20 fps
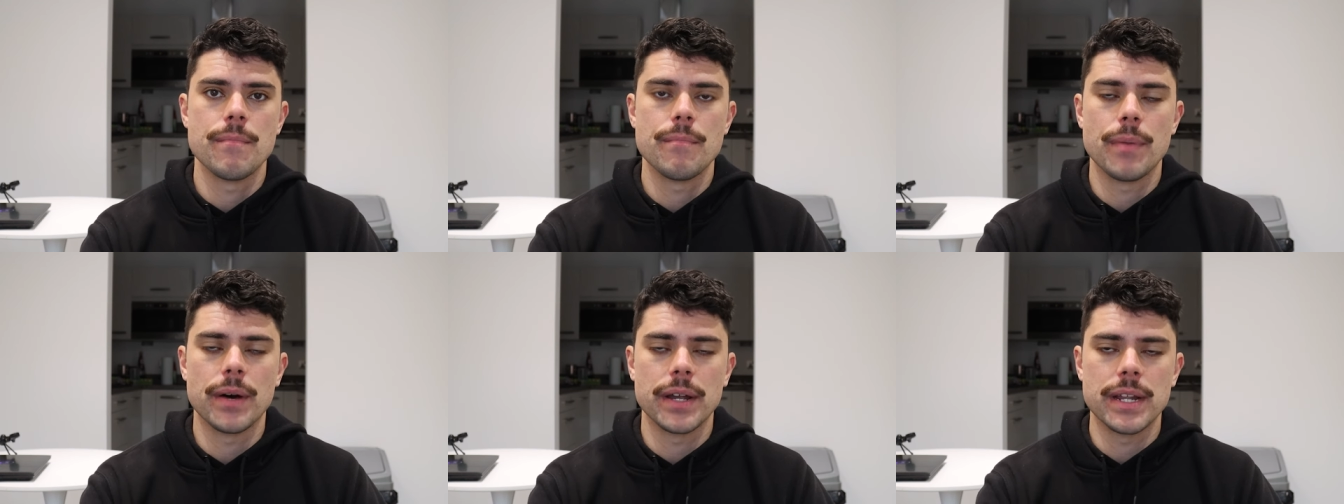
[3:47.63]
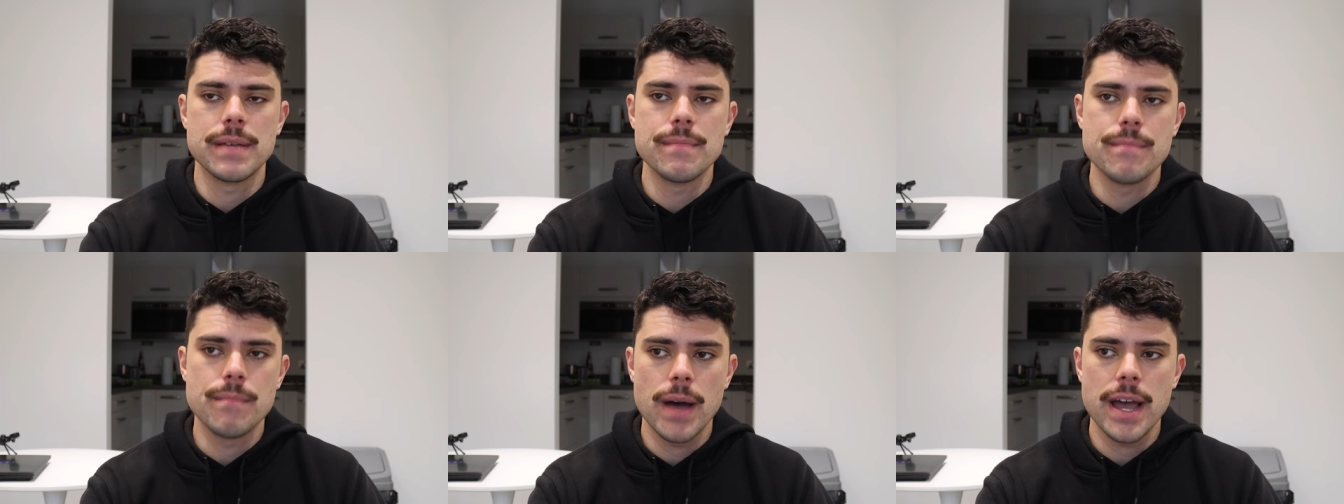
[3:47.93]

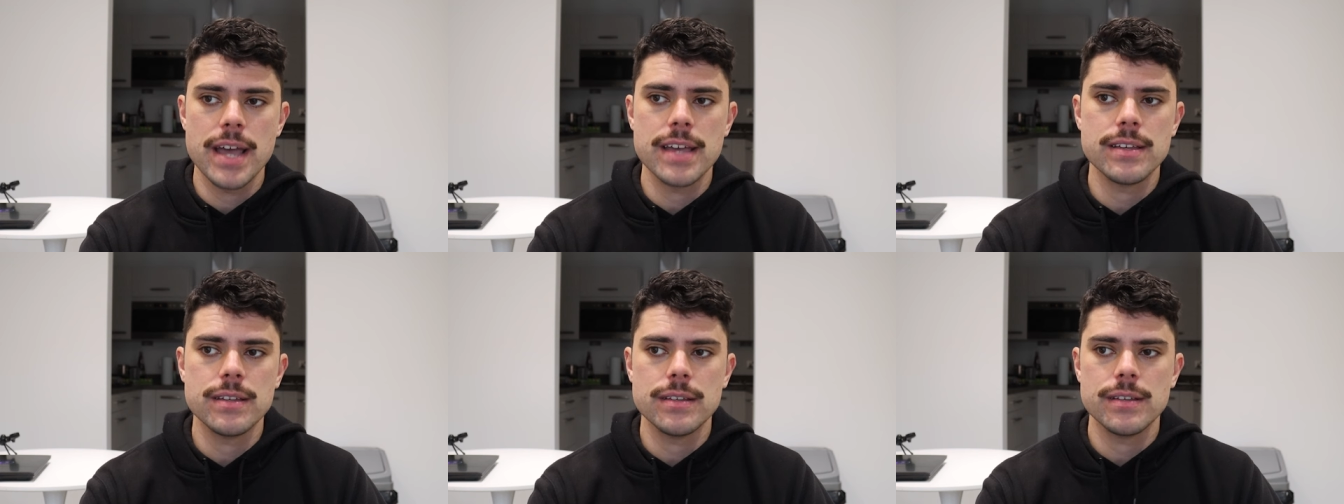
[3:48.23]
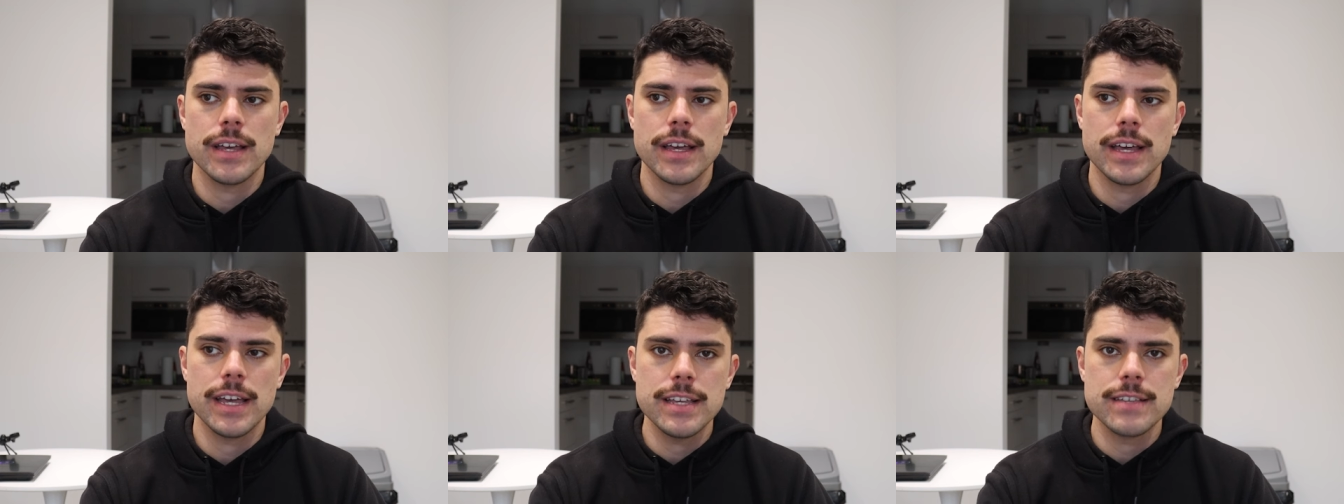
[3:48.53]
but he
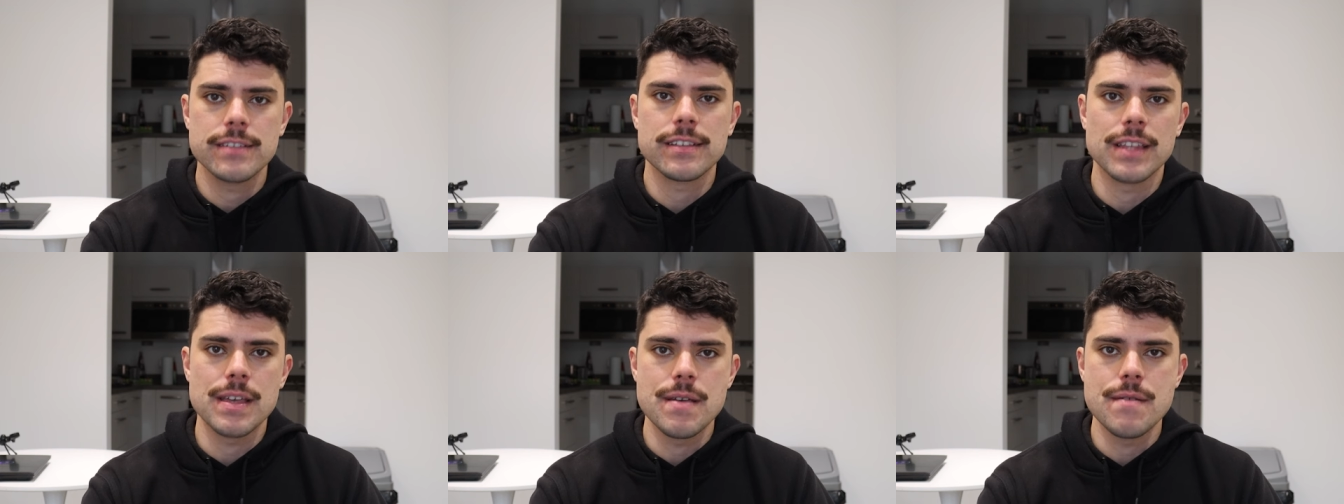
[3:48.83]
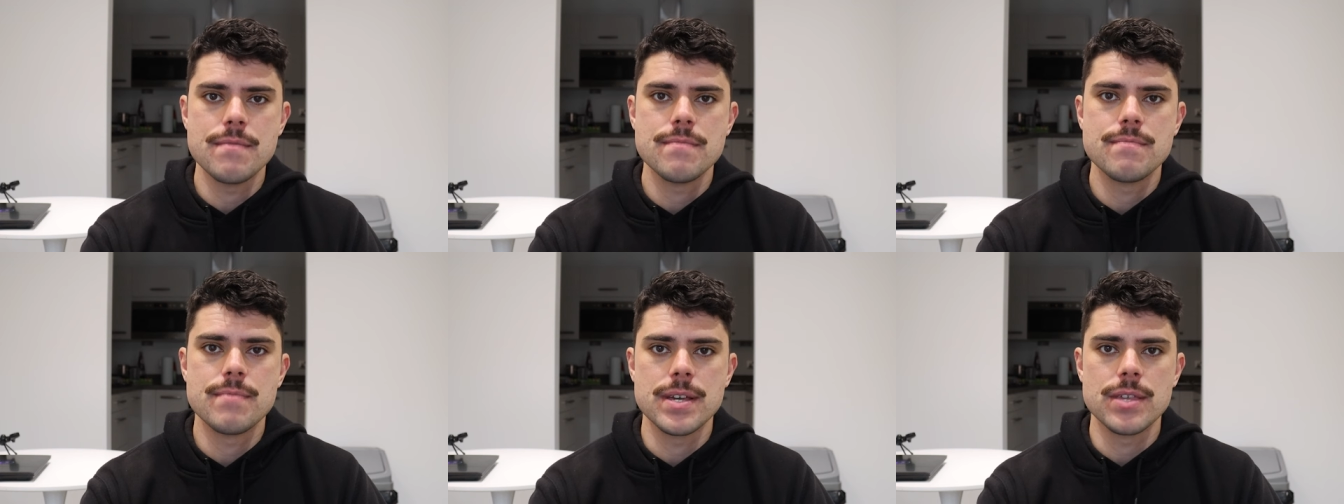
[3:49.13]
may
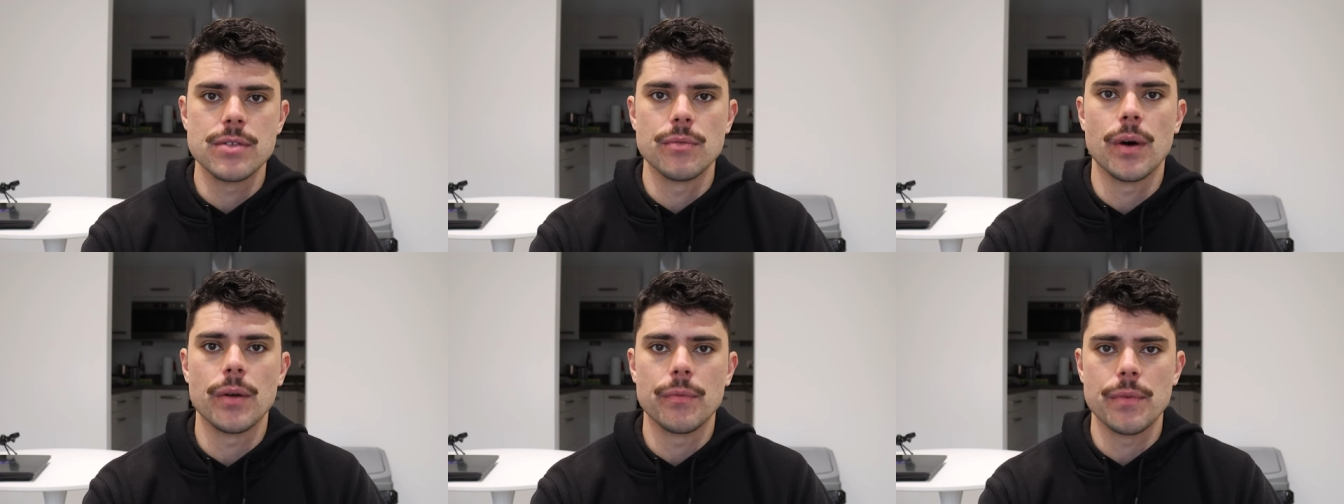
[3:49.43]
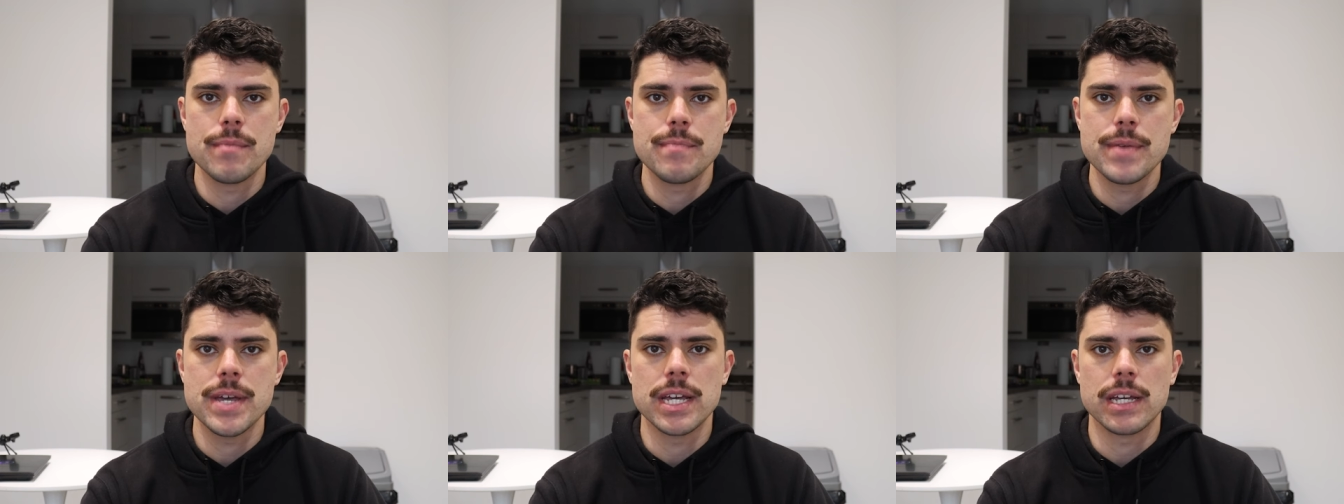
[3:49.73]
easily be the one
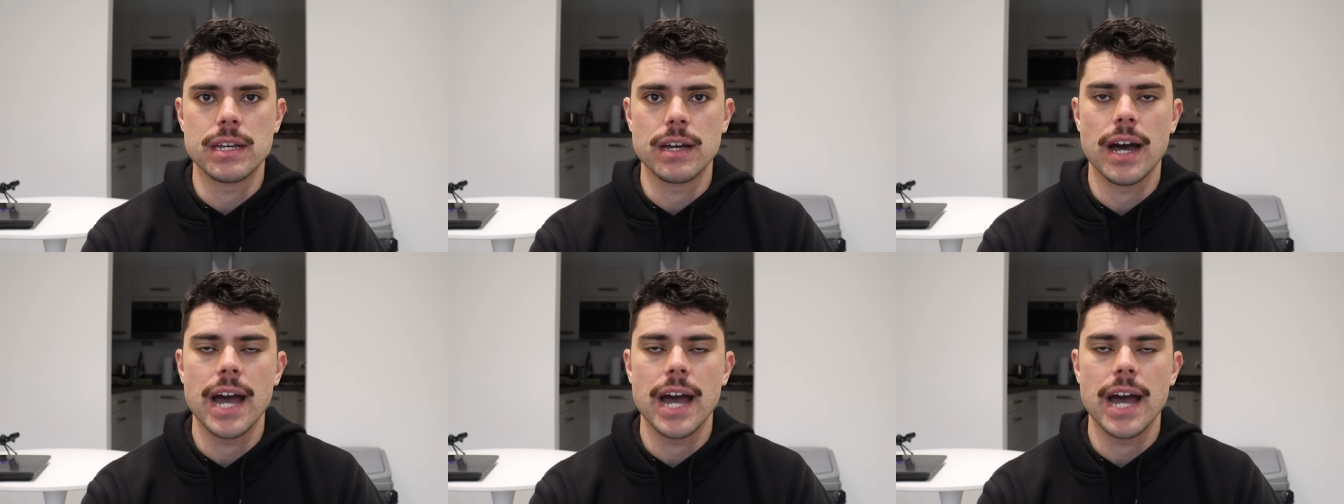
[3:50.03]
we pick.